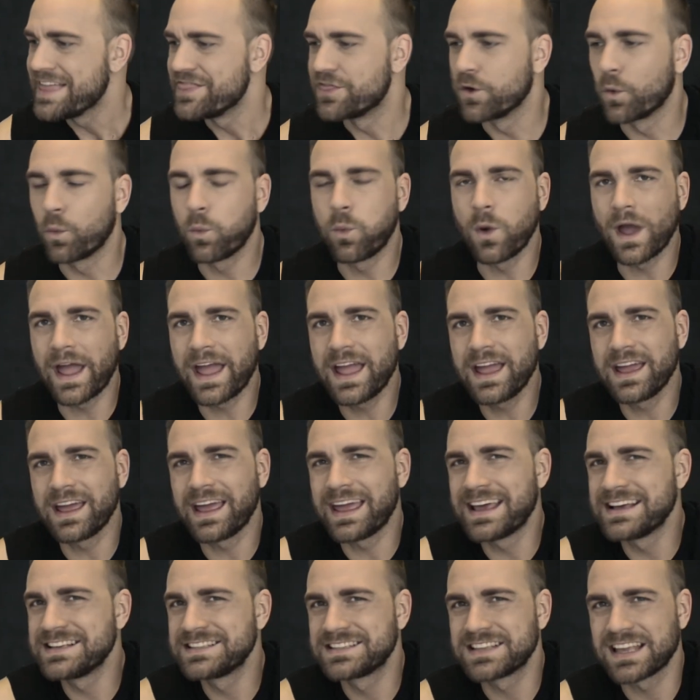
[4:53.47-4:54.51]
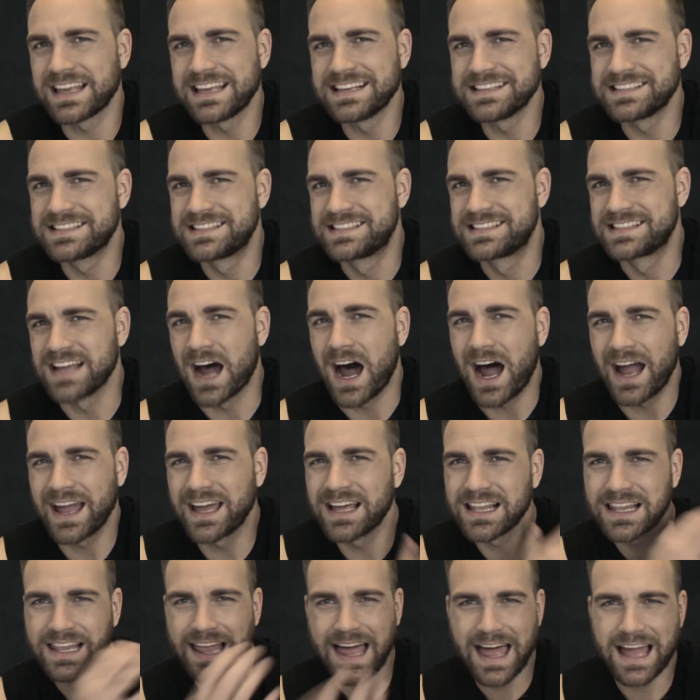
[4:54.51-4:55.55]
The way his his
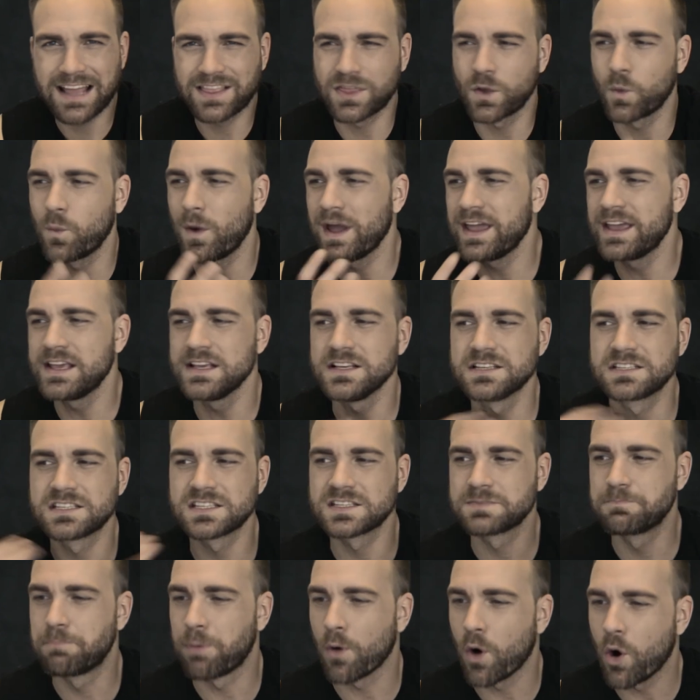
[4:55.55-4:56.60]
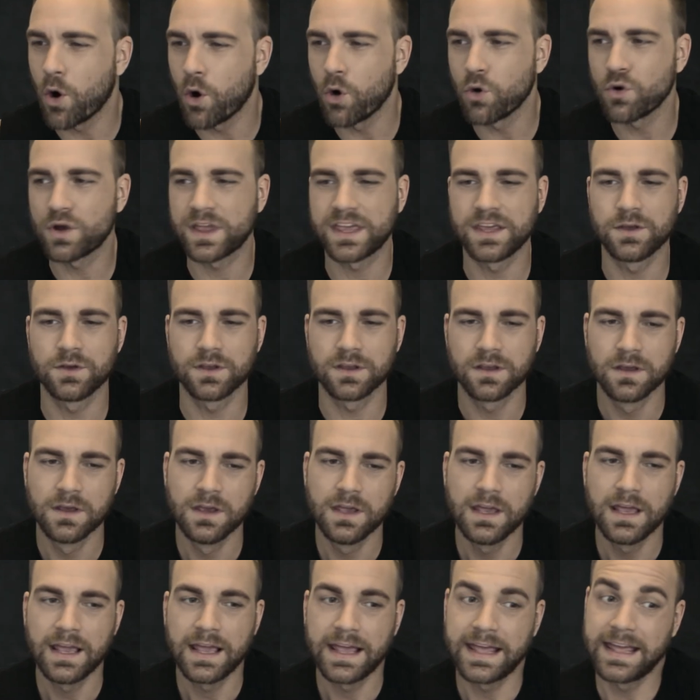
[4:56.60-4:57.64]
dialect, the way he spoke, he
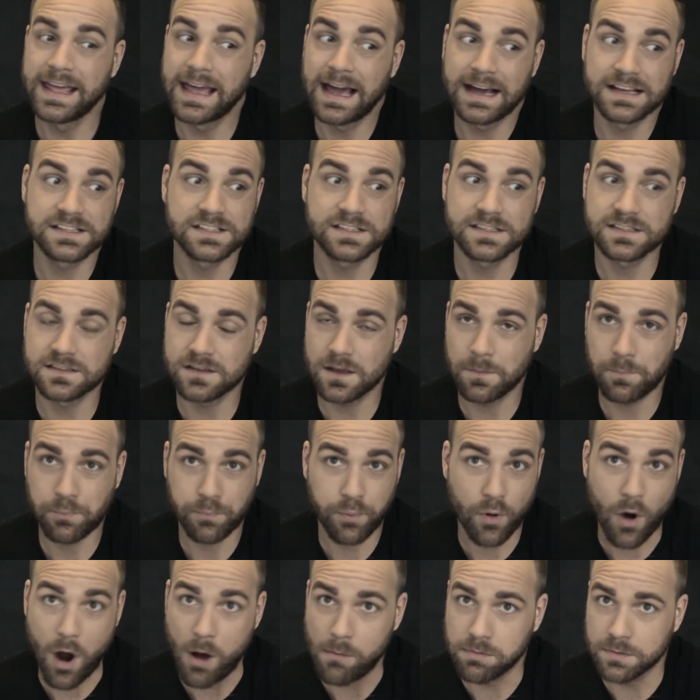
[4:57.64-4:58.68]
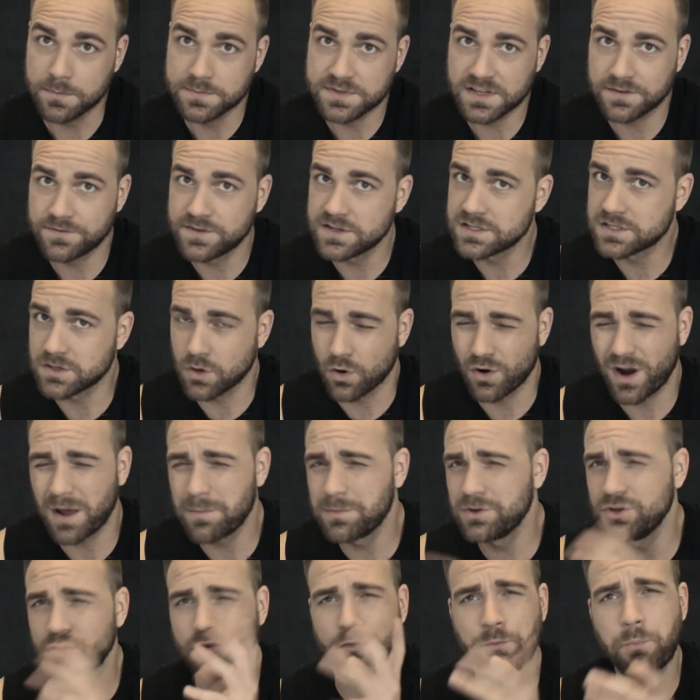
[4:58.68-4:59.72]
he has problems of his own. I
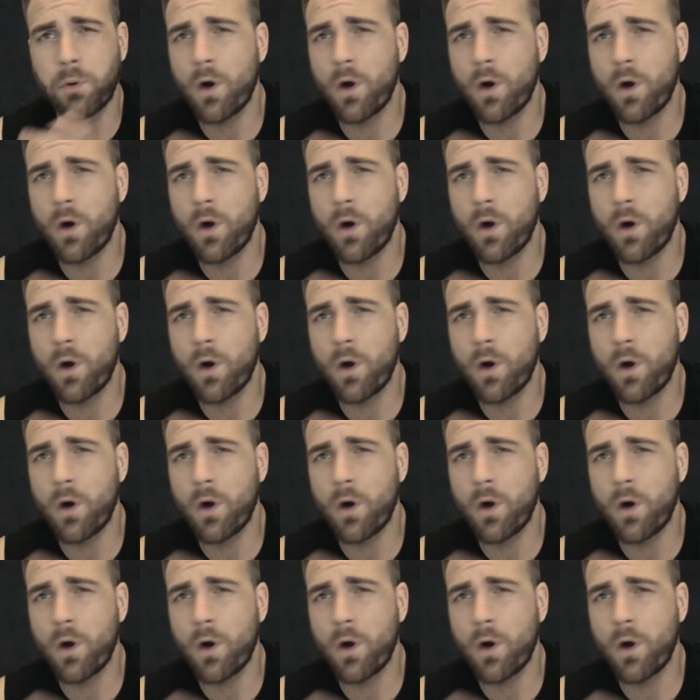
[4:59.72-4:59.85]
mean, you've